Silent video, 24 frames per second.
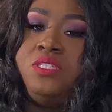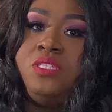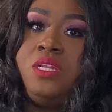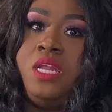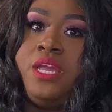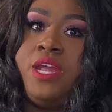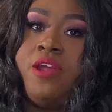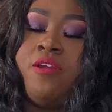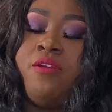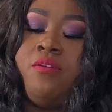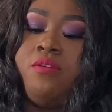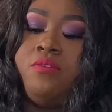
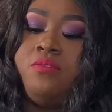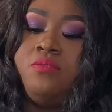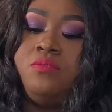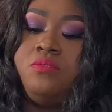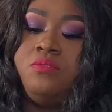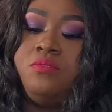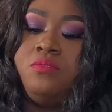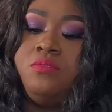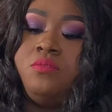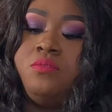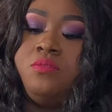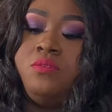layer,
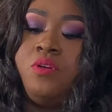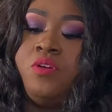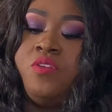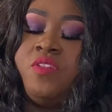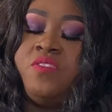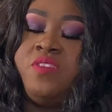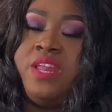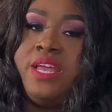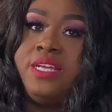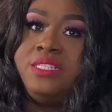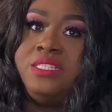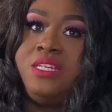or
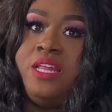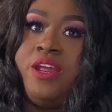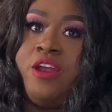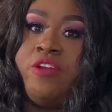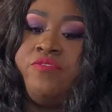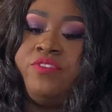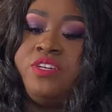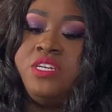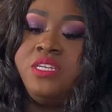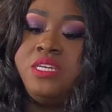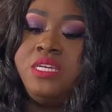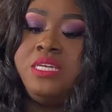the next layer
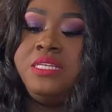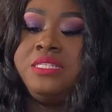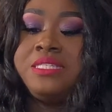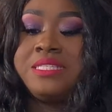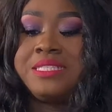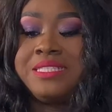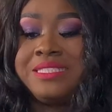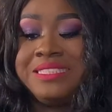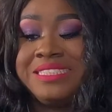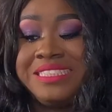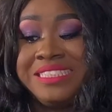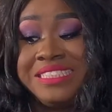of
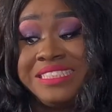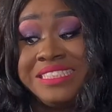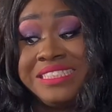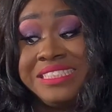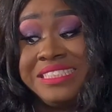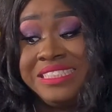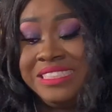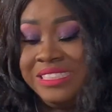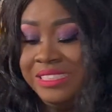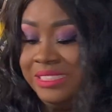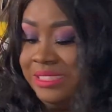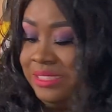cookies.
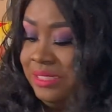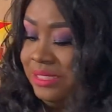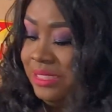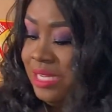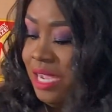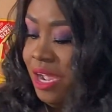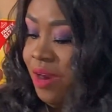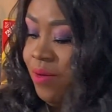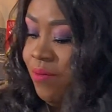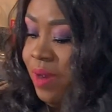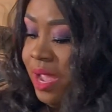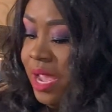
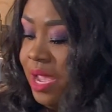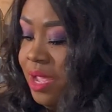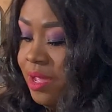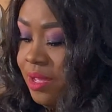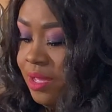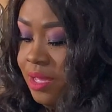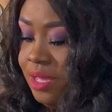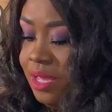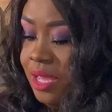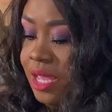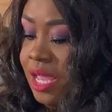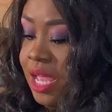All right.
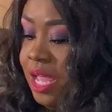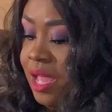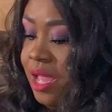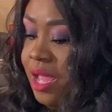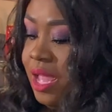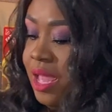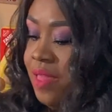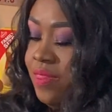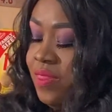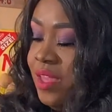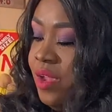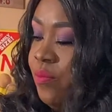
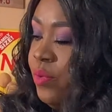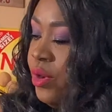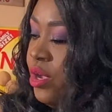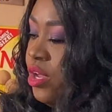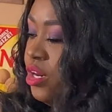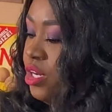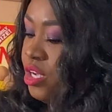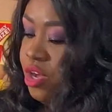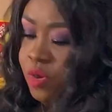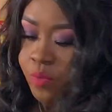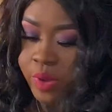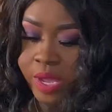And then we're going
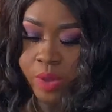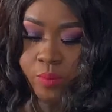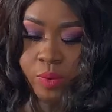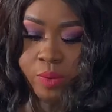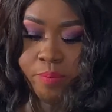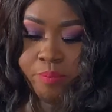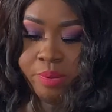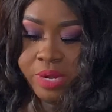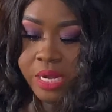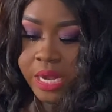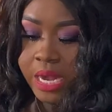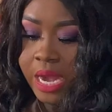to go in
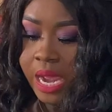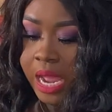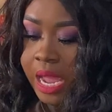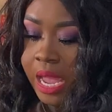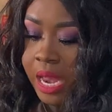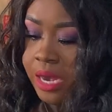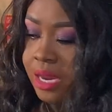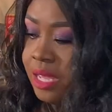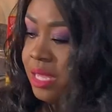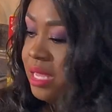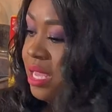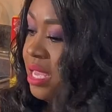with
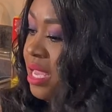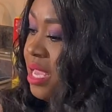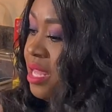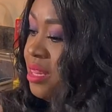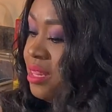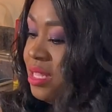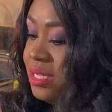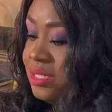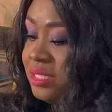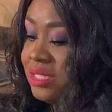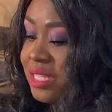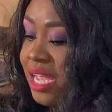banana,
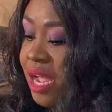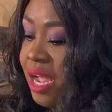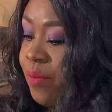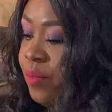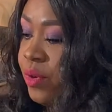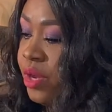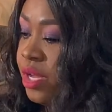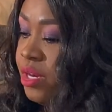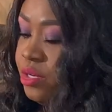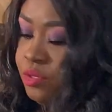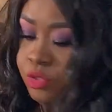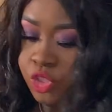and this time we're
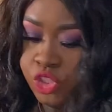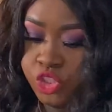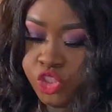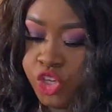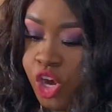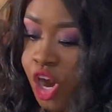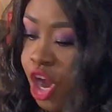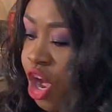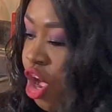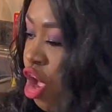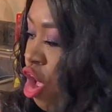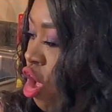going to do
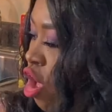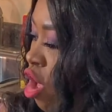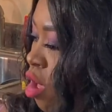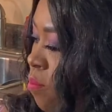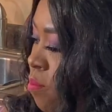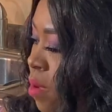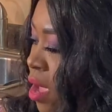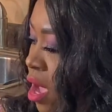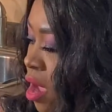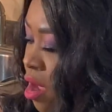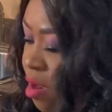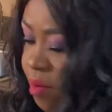
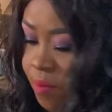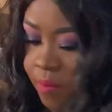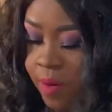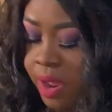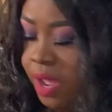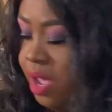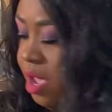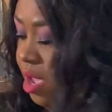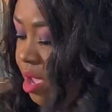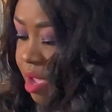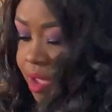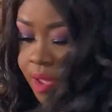
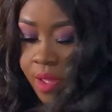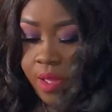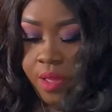strawberry.